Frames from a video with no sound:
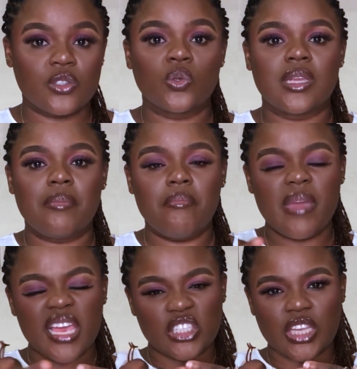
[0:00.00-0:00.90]
so they
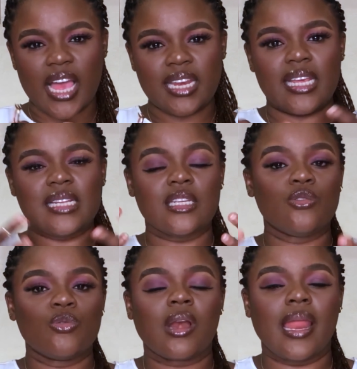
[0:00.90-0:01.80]
merge and then they
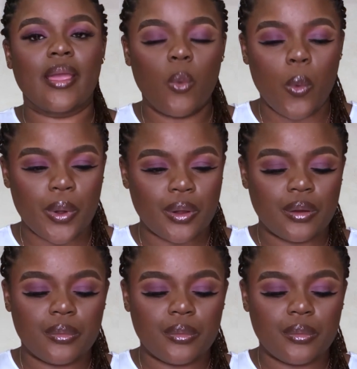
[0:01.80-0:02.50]
look like one.